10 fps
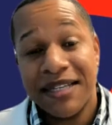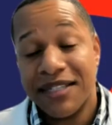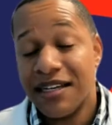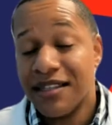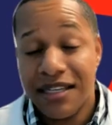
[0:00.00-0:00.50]

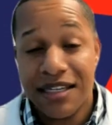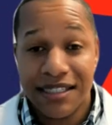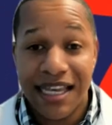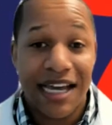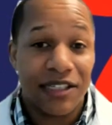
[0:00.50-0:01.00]
The other thing
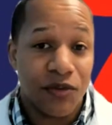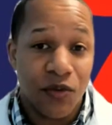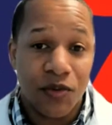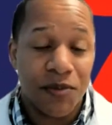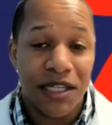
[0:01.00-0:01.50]
is, guys,
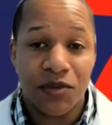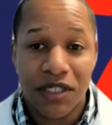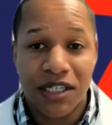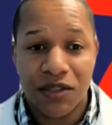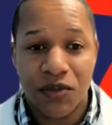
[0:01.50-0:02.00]
especially
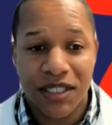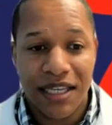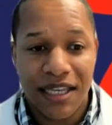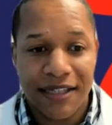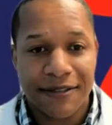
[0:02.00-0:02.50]
when you're dealing with
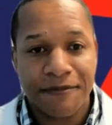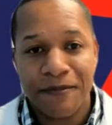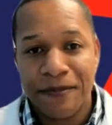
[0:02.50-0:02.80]
kids,